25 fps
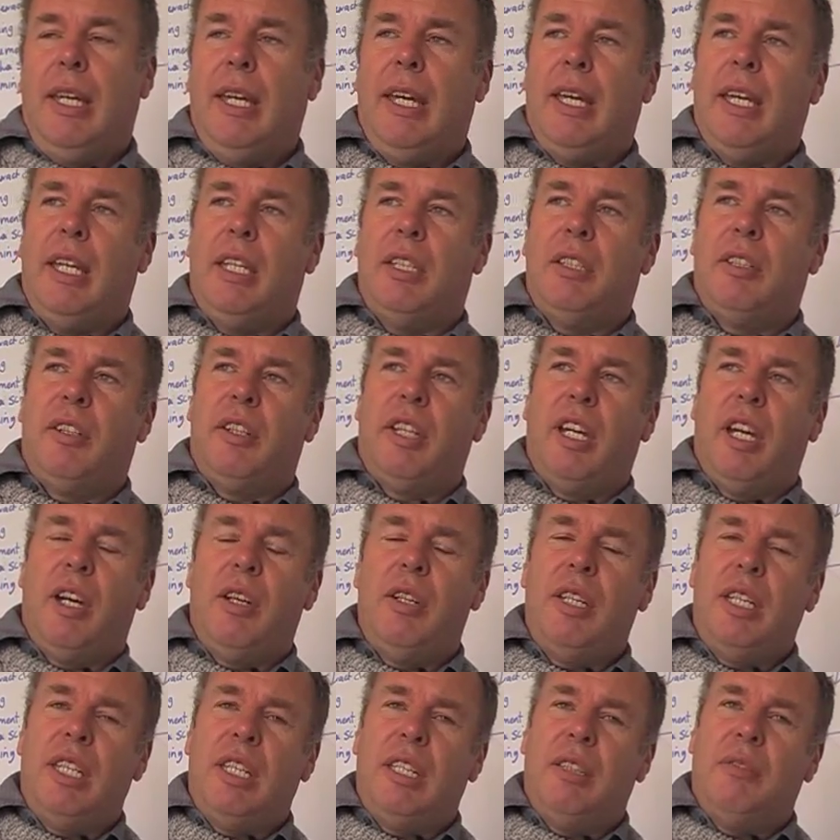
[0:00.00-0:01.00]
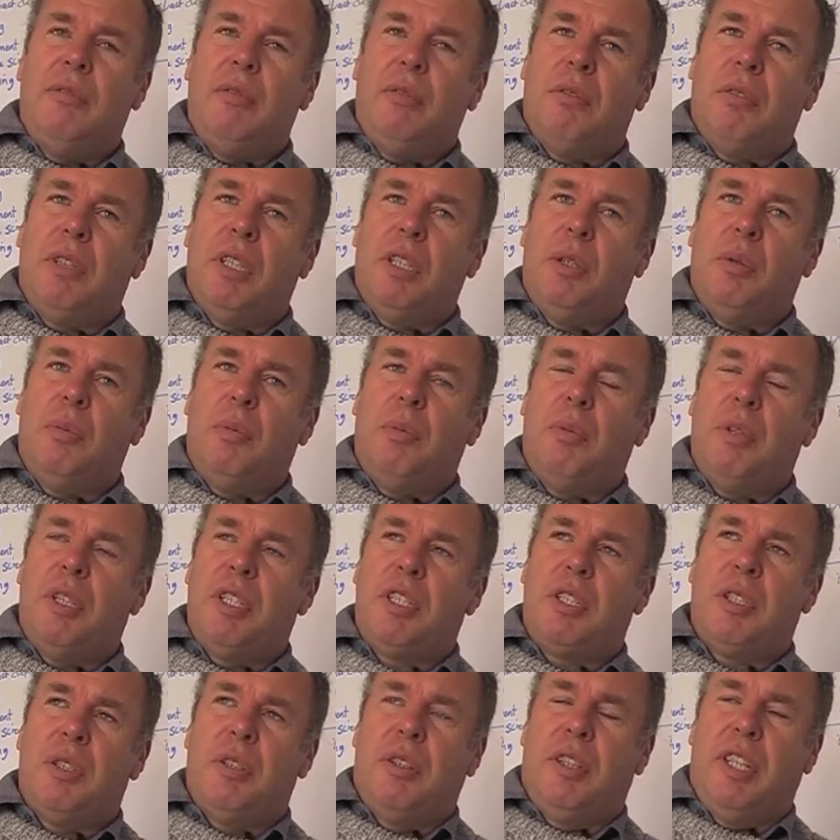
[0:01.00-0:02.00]
And the only real
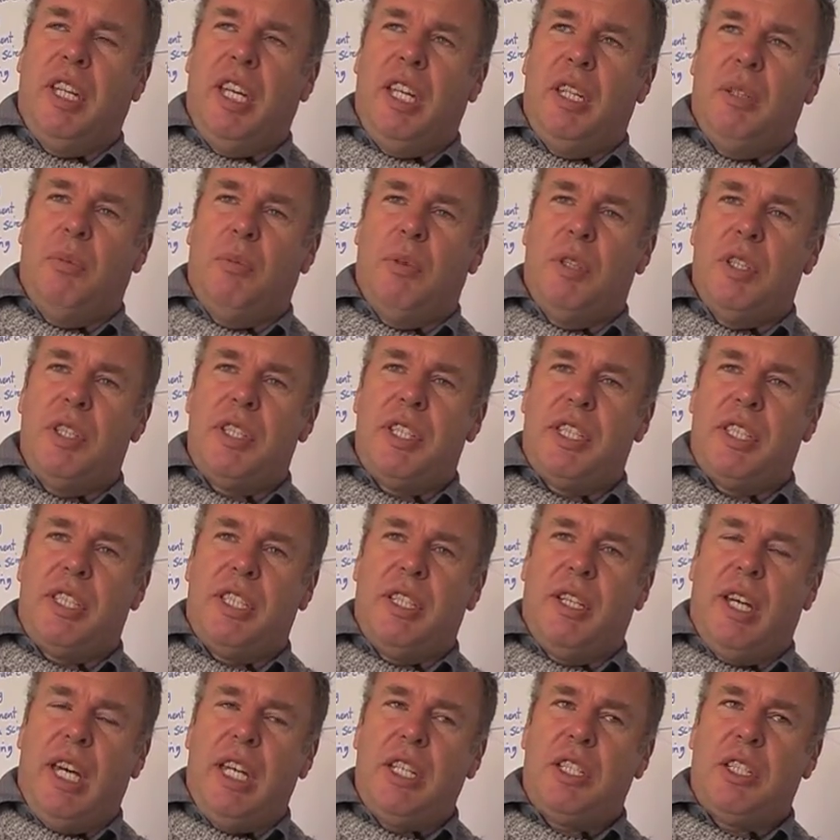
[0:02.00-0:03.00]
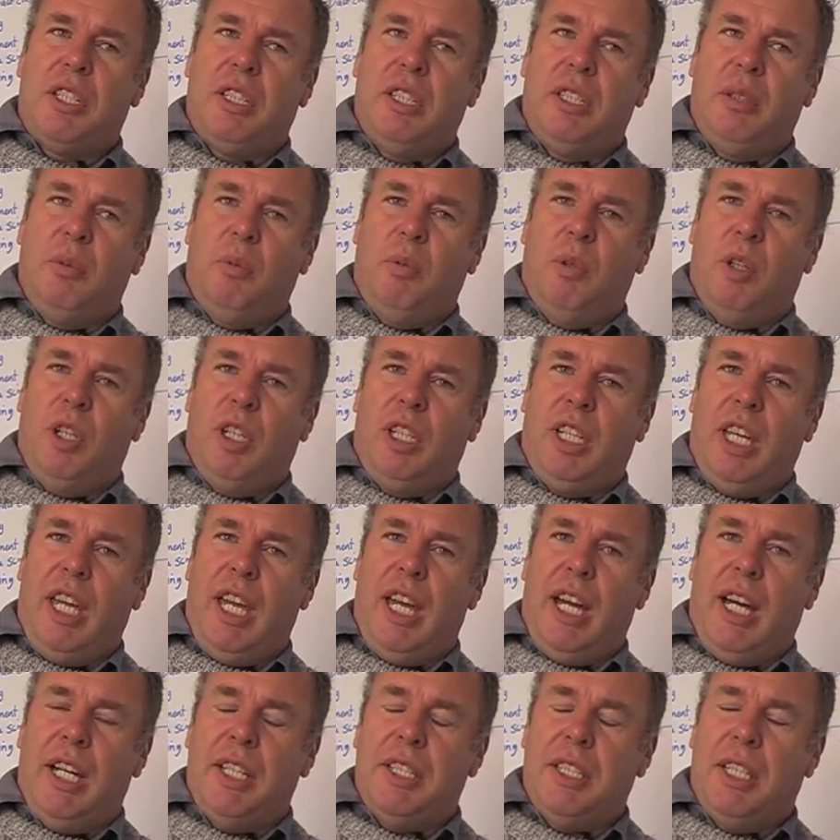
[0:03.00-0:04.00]
issue then was to actually work
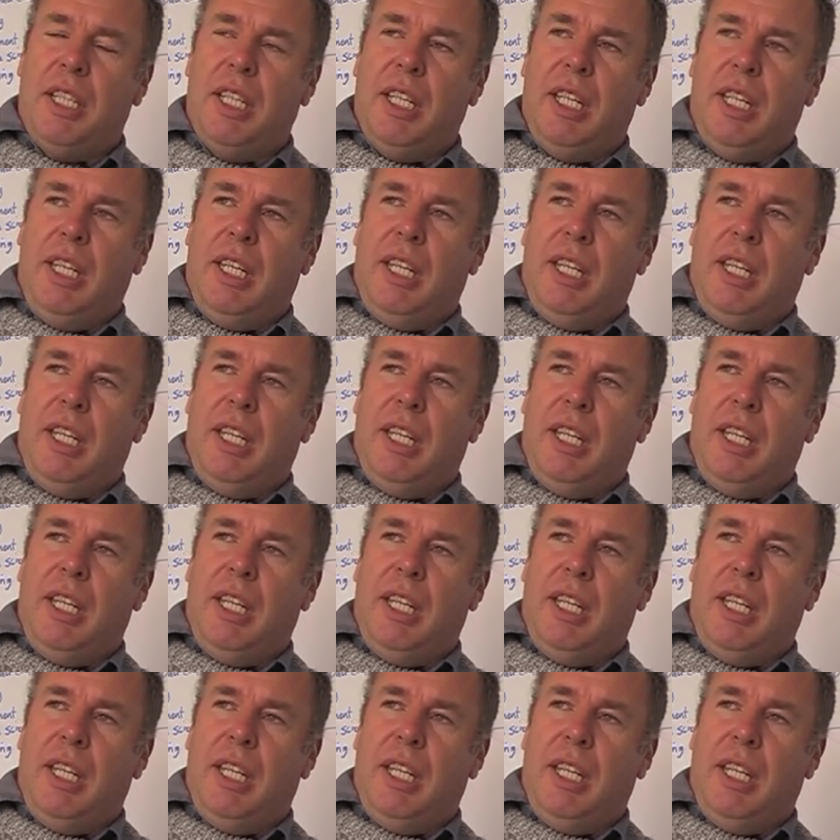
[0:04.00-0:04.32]
out